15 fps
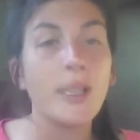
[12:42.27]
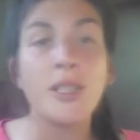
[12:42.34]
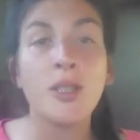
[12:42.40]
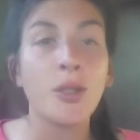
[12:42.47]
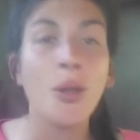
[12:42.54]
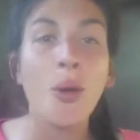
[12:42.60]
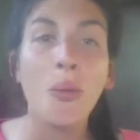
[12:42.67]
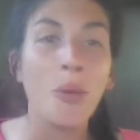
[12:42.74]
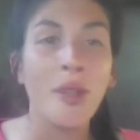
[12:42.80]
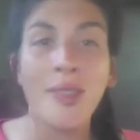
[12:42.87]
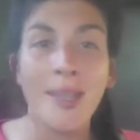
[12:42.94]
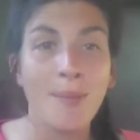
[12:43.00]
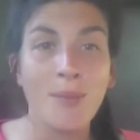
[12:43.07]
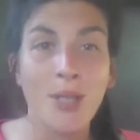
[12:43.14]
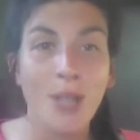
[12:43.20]
We do not want
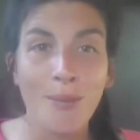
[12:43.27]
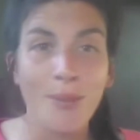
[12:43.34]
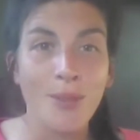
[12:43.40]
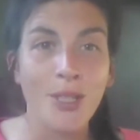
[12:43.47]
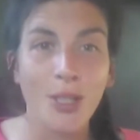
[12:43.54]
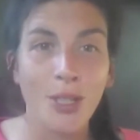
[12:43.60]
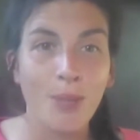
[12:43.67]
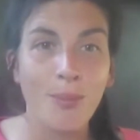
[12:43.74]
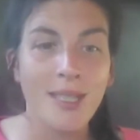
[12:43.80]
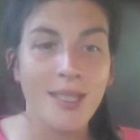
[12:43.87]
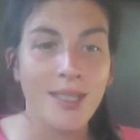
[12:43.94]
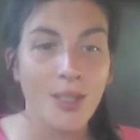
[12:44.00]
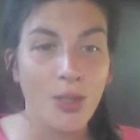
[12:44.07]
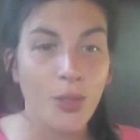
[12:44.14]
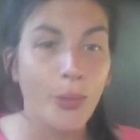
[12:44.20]
them to come to
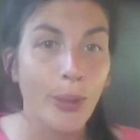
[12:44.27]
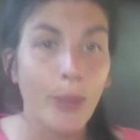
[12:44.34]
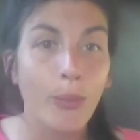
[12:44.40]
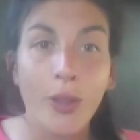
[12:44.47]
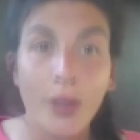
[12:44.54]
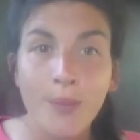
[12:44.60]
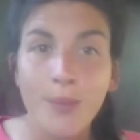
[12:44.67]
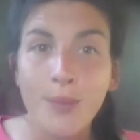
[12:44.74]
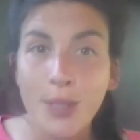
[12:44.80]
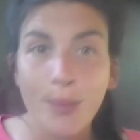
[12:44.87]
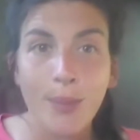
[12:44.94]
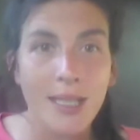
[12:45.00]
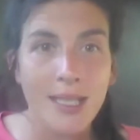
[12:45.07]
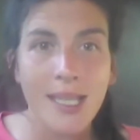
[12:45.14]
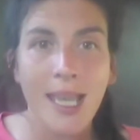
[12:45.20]
humans at all. We want them to
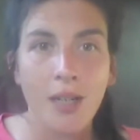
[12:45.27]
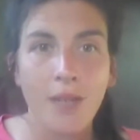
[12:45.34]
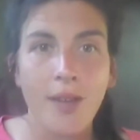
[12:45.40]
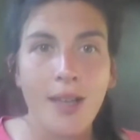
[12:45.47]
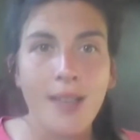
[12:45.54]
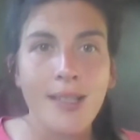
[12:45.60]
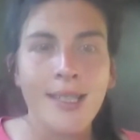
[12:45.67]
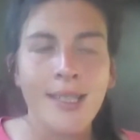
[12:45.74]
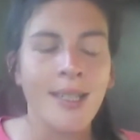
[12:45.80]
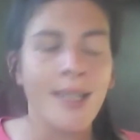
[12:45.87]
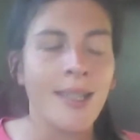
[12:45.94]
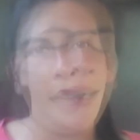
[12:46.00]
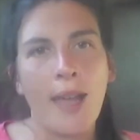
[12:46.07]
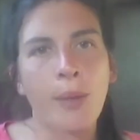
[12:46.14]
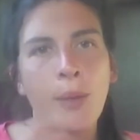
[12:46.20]
be scared of us
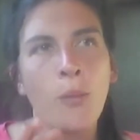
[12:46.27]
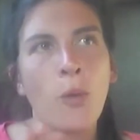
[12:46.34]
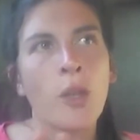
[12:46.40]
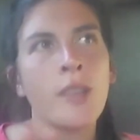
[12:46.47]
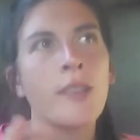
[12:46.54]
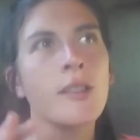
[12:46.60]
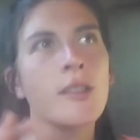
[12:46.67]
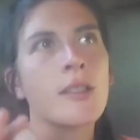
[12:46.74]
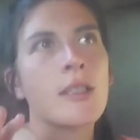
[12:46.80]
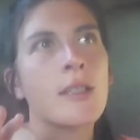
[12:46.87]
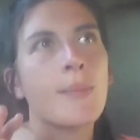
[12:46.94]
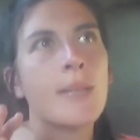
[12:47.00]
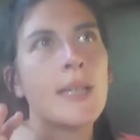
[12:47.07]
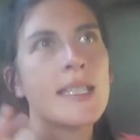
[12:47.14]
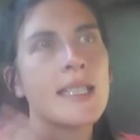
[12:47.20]
and we want to
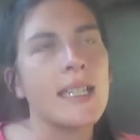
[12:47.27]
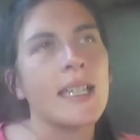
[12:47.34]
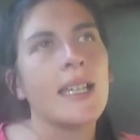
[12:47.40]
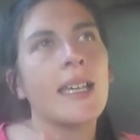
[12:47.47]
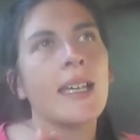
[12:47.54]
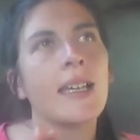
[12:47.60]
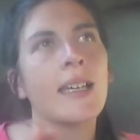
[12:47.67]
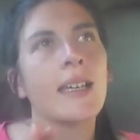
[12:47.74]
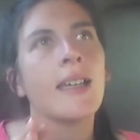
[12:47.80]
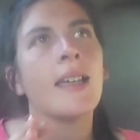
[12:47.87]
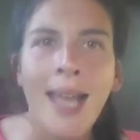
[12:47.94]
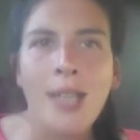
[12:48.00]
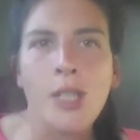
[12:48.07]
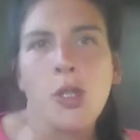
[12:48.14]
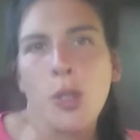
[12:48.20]
be seeing
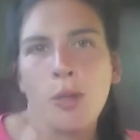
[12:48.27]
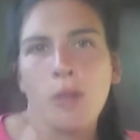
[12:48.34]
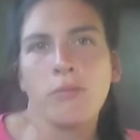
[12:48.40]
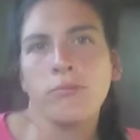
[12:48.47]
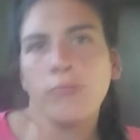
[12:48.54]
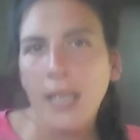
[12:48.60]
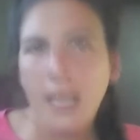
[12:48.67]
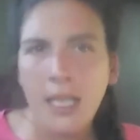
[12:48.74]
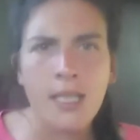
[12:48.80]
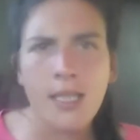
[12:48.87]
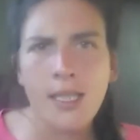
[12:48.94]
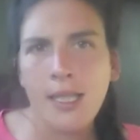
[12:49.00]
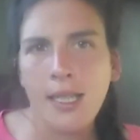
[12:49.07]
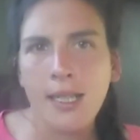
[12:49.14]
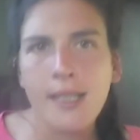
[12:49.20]
natural
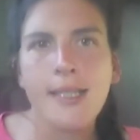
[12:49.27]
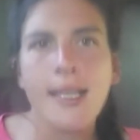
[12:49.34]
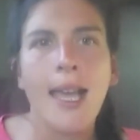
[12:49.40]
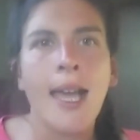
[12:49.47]
instincts.